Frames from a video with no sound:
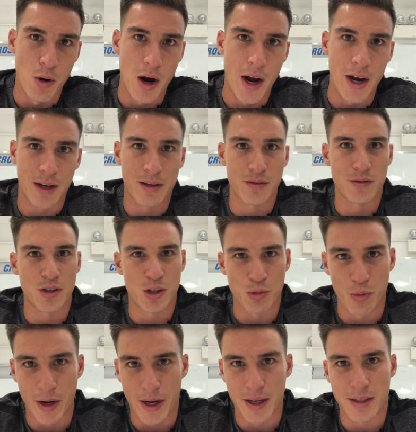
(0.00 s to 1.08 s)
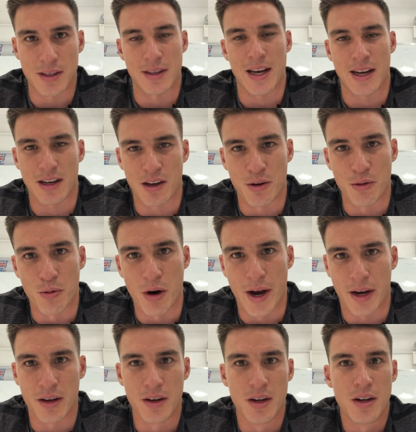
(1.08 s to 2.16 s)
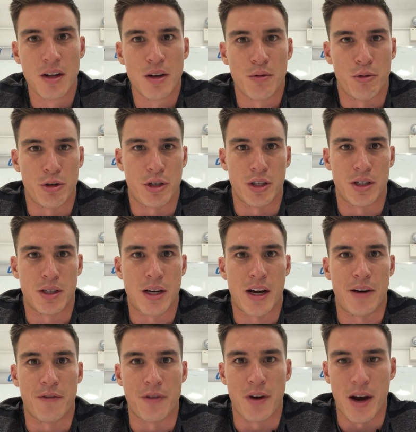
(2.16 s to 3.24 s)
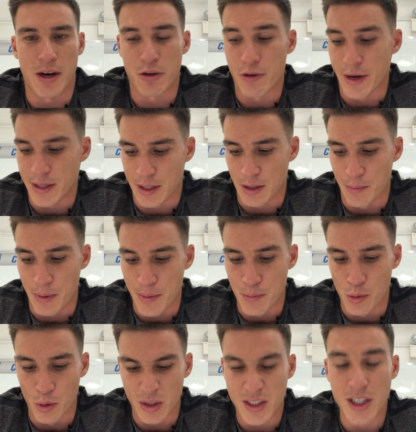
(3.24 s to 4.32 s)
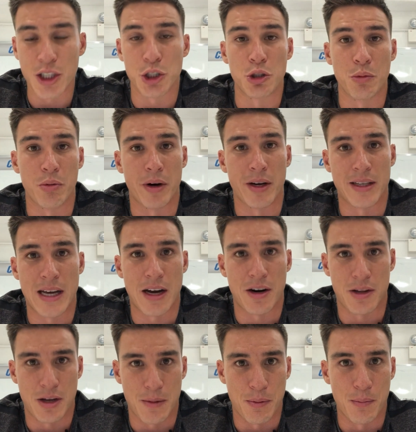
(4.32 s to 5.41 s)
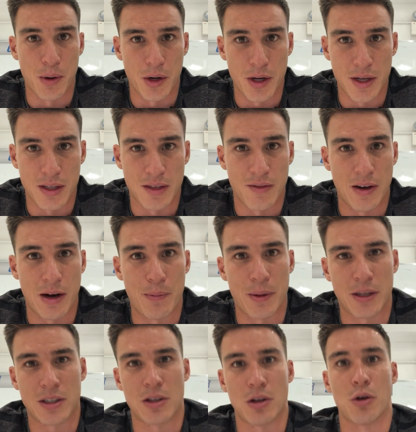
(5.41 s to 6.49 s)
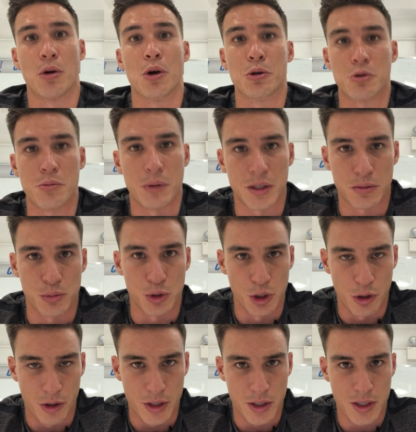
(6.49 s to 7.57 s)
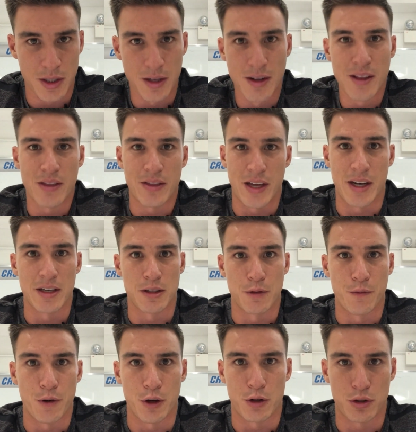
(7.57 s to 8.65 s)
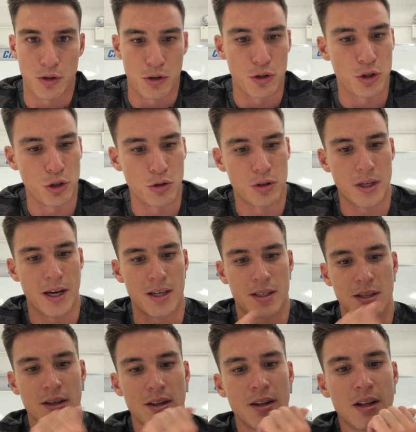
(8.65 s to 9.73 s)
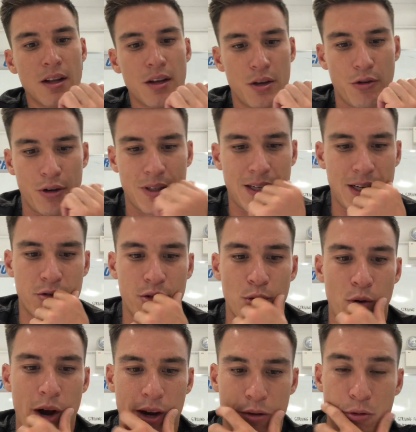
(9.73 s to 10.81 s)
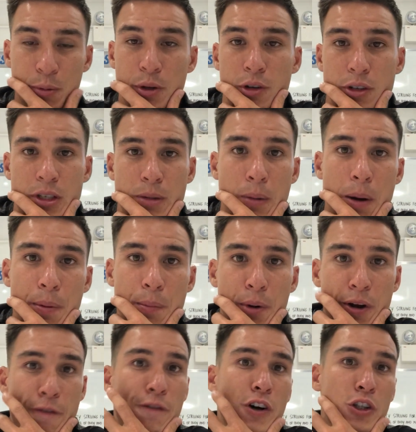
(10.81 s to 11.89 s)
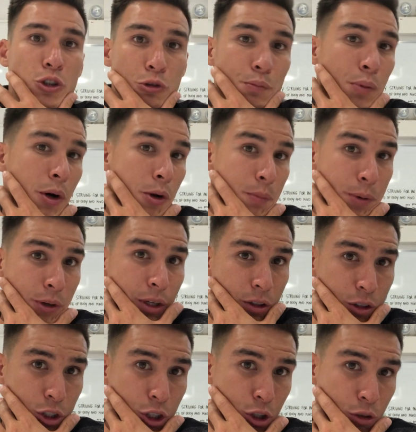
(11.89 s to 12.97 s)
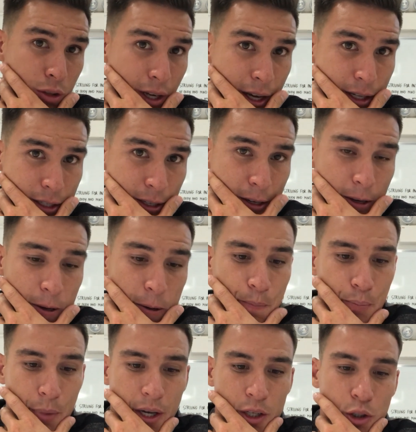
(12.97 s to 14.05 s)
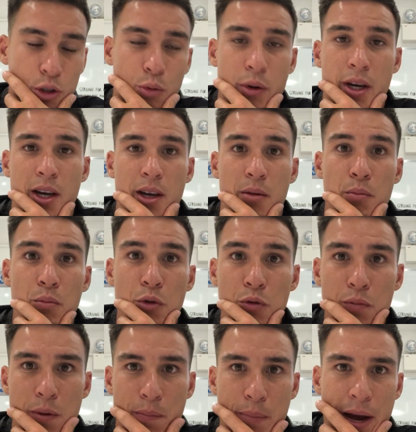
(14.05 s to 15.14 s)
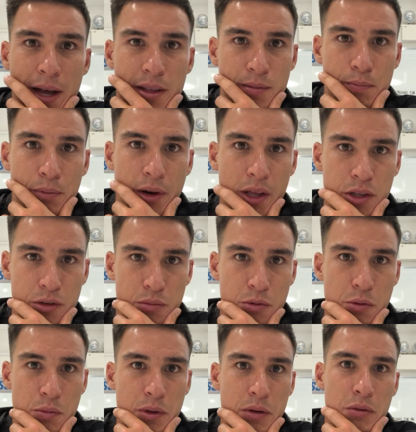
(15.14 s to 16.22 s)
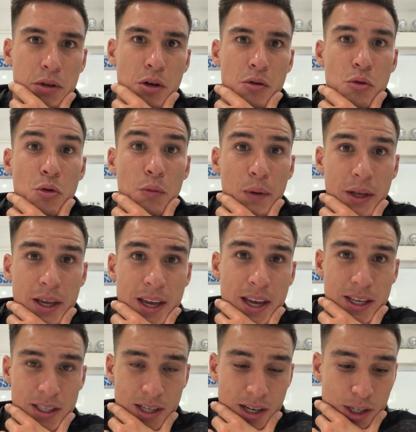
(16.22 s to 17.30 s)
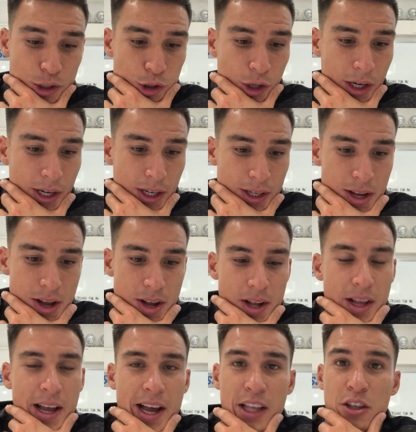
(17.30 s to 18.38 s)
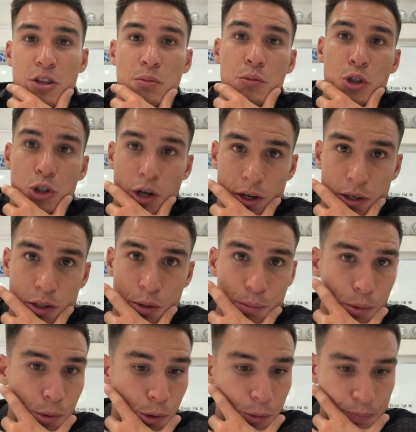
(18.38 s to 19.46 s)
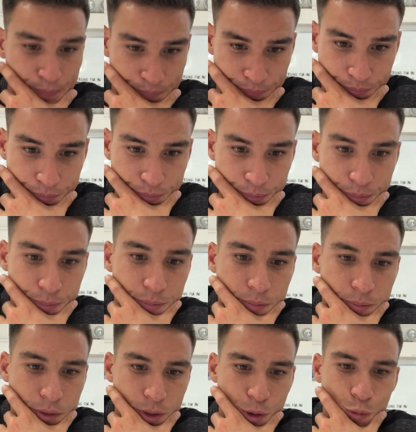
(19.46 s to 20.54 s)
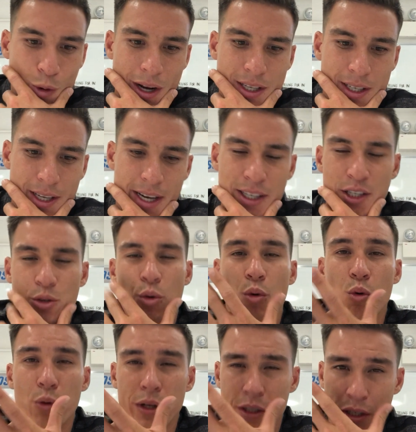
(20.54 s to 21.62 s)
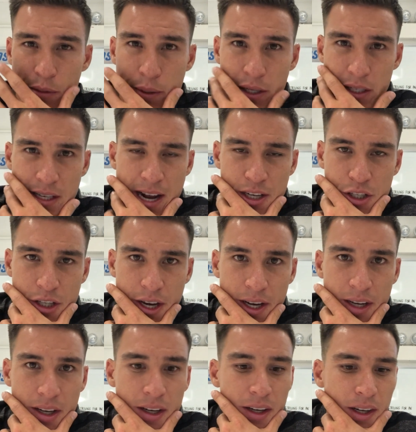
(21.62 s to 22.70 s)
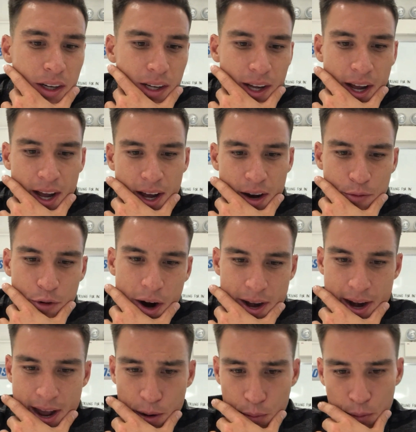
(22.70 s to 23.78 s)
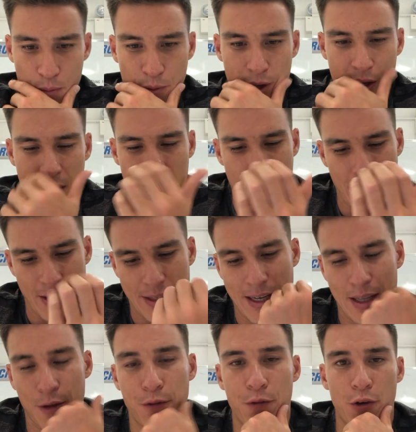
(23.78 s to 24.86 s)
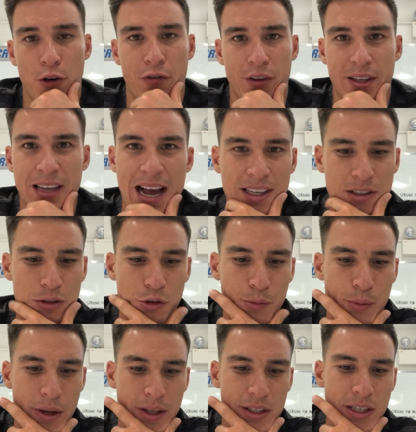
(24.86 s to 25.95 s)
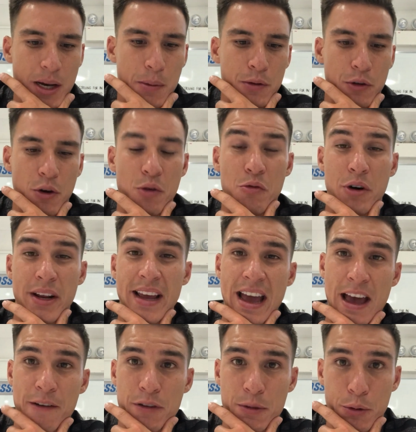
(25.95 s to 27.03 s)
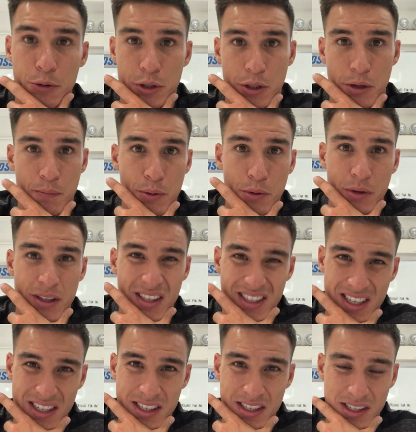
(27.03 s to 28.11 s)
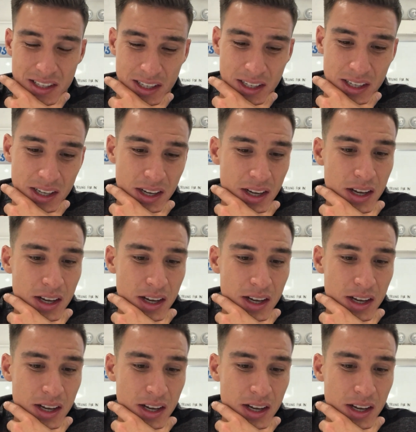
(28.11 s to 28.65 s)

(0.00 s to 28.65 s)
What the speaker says: work, swings, that kind of work, which is kind of creating a bit more tissue breakdown in the upper body and developing some local muscle endurance. That is the focus on those Tuesdays. Your accessory work, we'll be doing some upper body functional bodybuilding on Tuesdays, making sure we're hitting movement patterns and planes of movement that we don't normally hit in our training, and some trunk support. Wednesdays is always going to be a snatch day. Right now, we're going to kind of take the foot off the gas a little bit in terms of going really heavy, but we're just going to build consistency